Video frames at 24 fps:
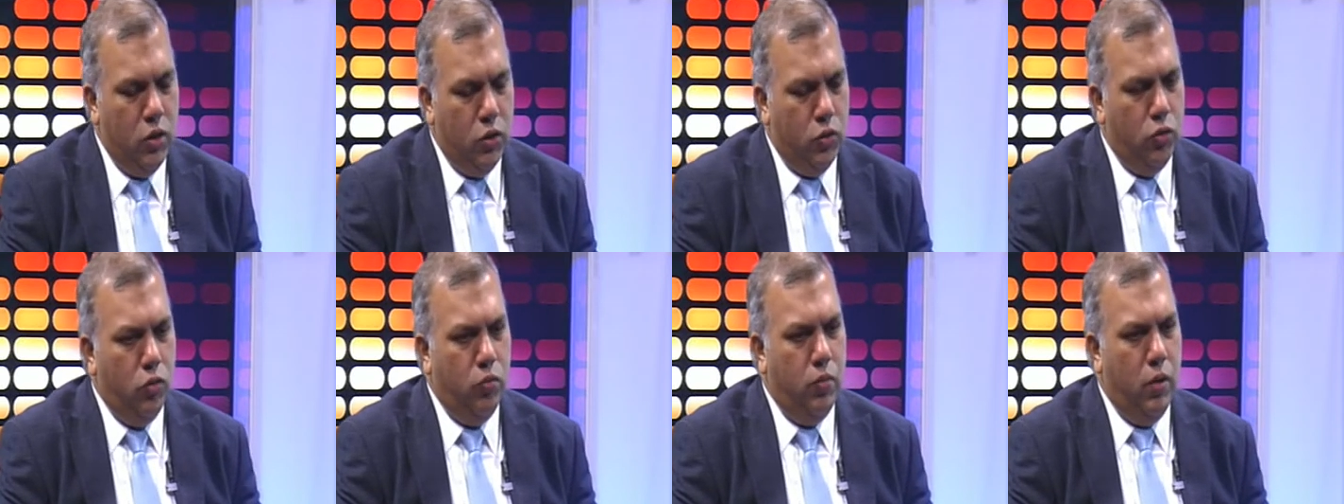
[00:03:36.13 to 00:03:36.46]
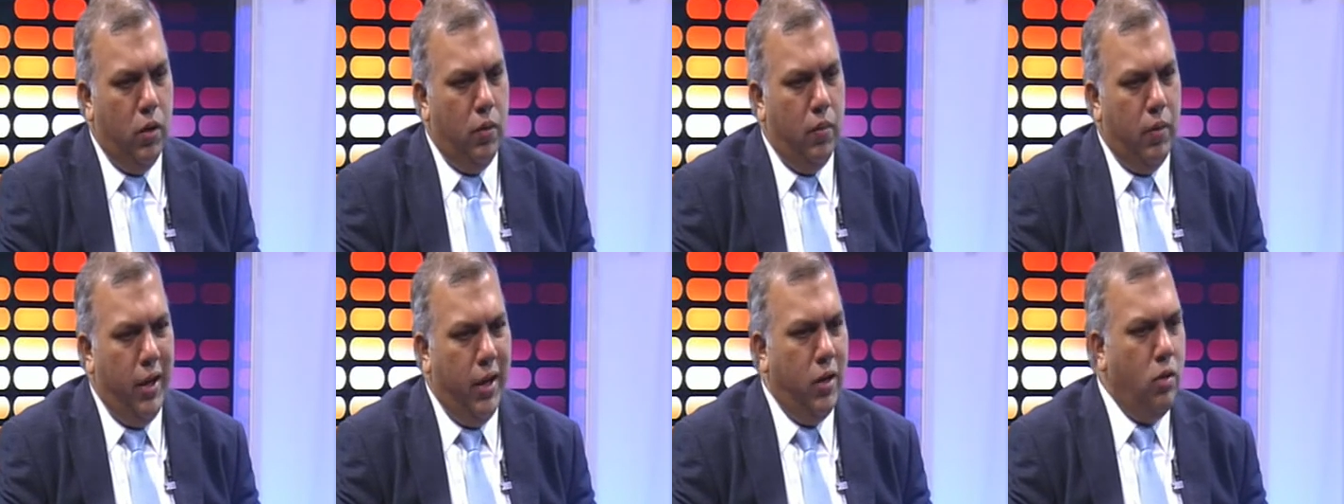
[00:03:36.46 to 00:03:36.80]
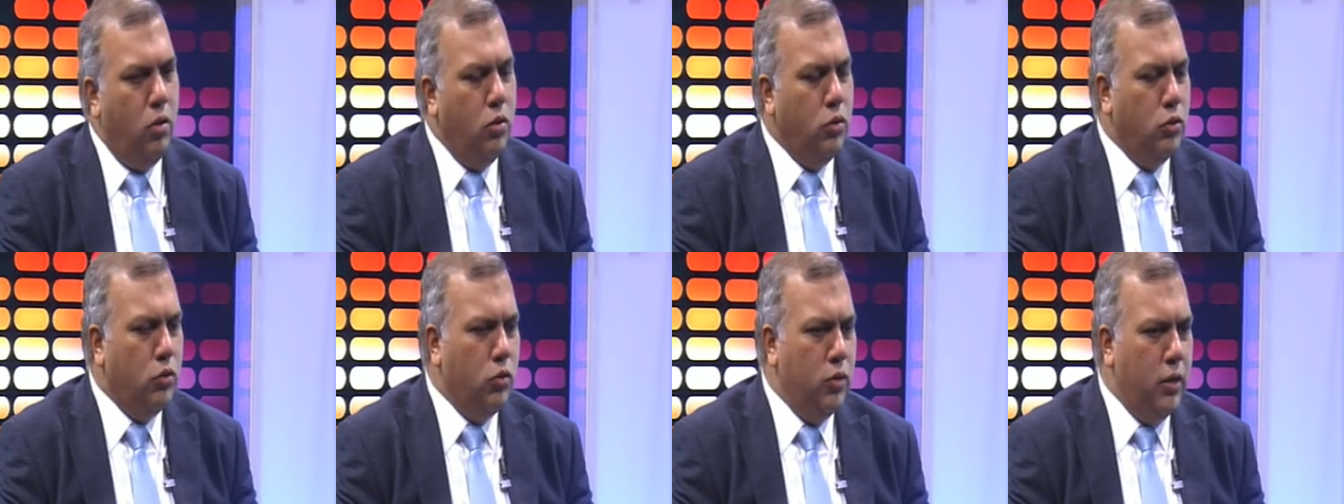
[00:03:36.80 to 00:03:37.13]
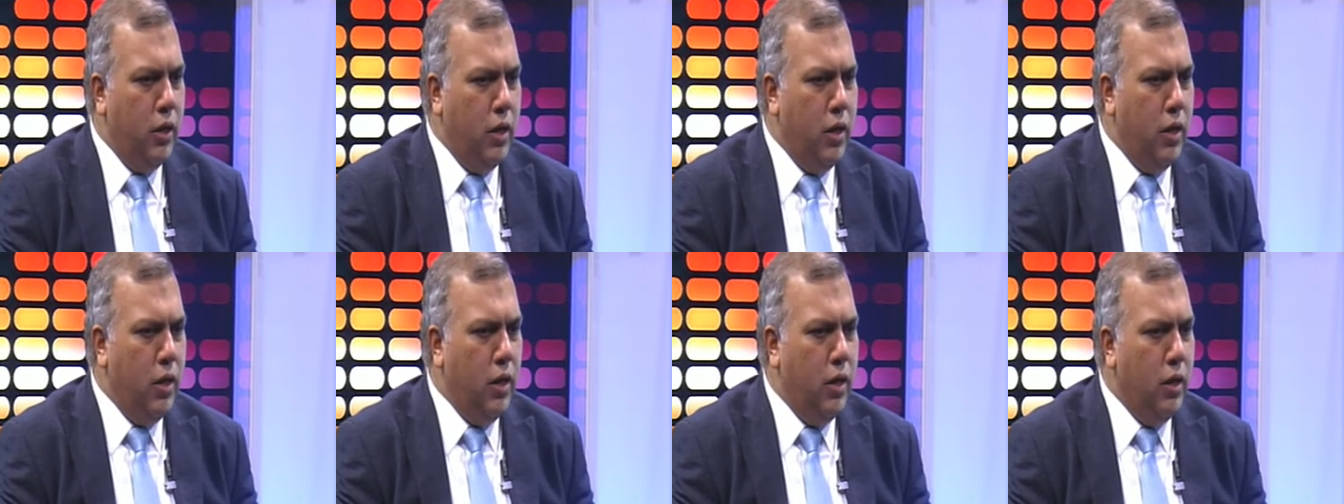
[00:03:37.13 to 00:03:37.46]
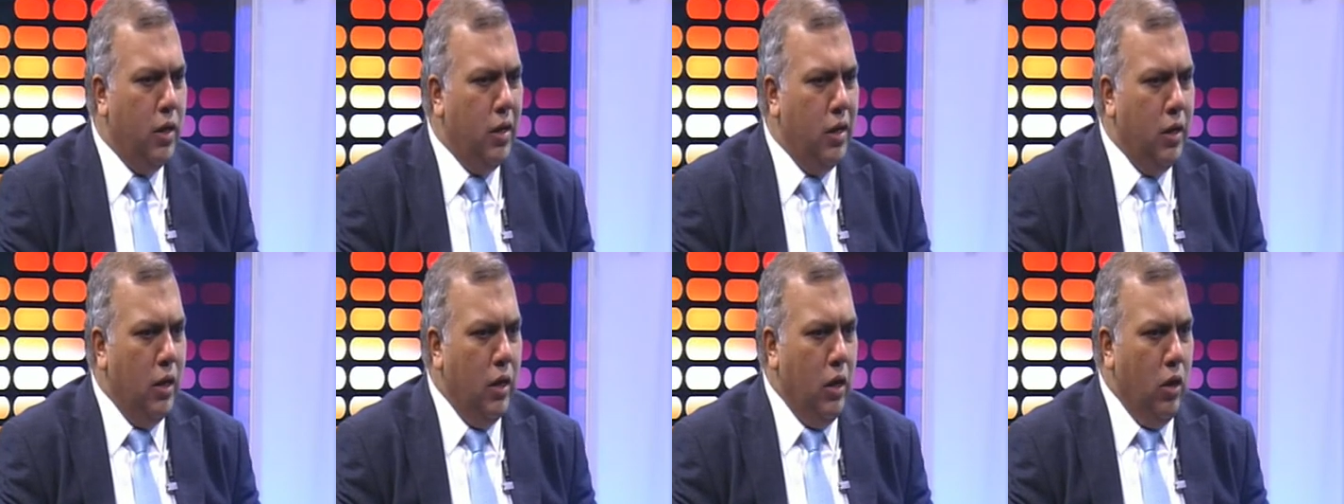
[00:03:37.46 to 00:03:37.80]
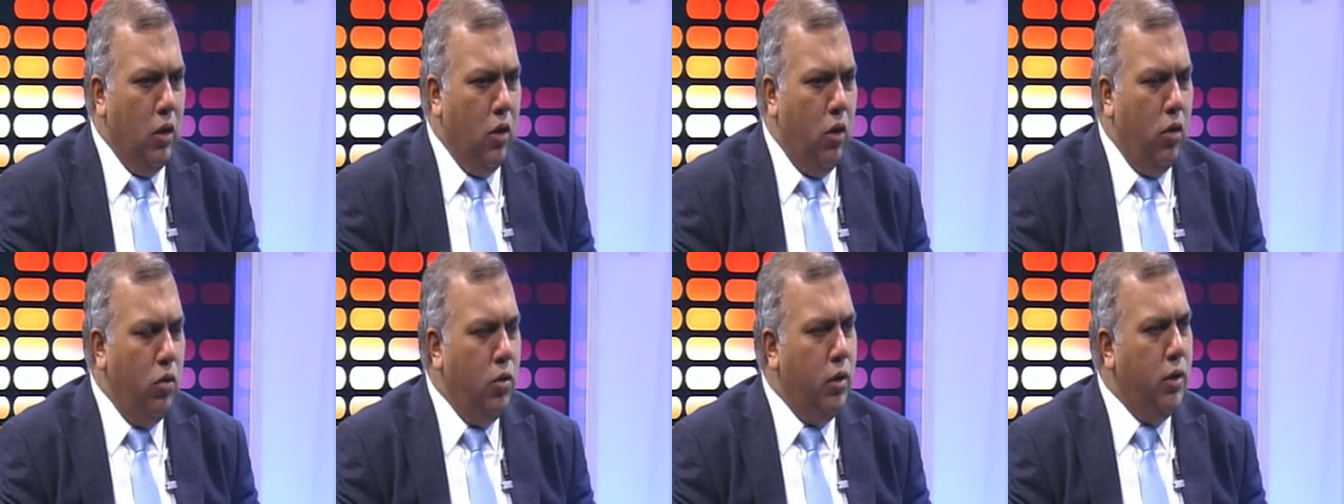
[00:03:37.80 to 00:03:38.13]
to Burma. And also there are
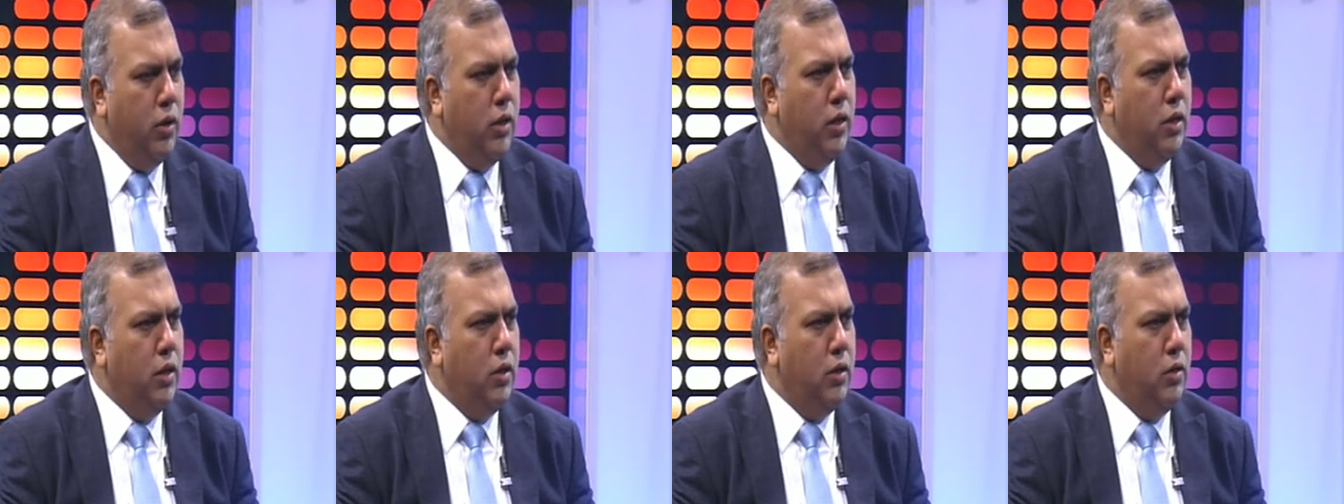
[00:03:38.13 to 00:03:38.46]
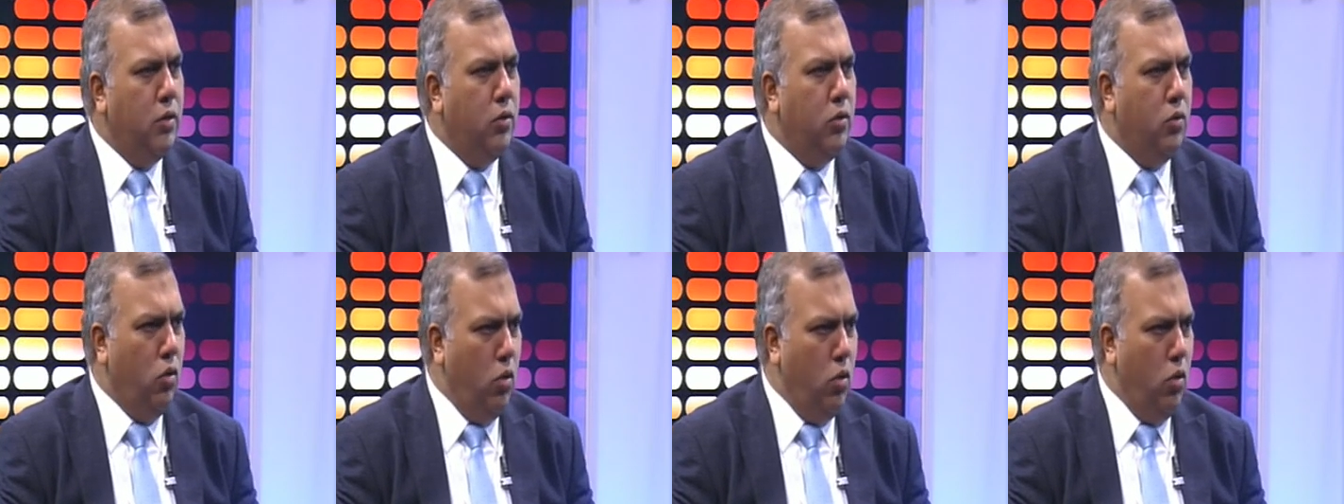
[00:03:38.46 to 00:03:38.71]
already